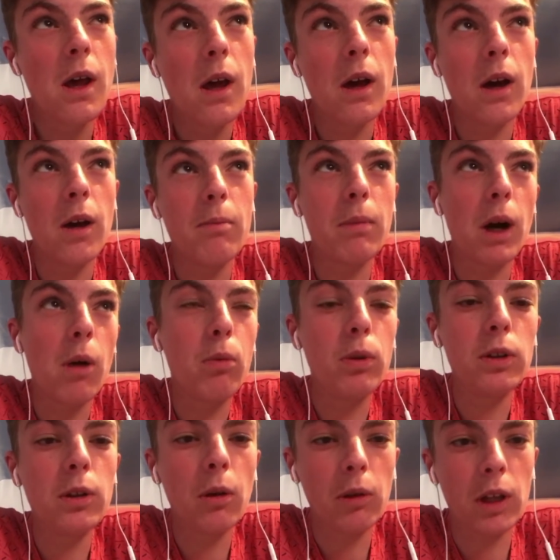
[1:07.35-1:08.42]
But I
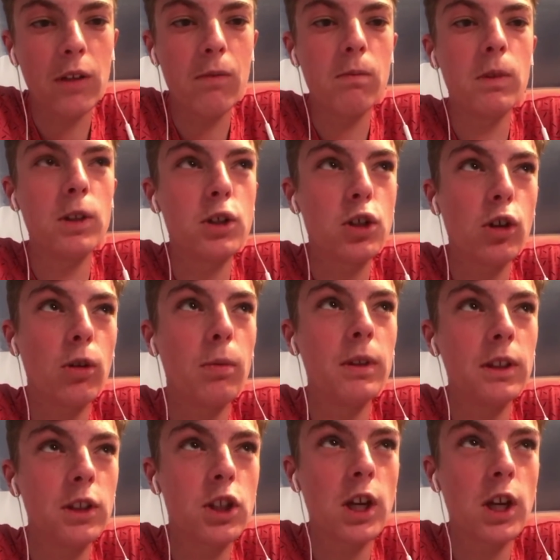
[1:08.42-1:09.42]
would not give him the job in the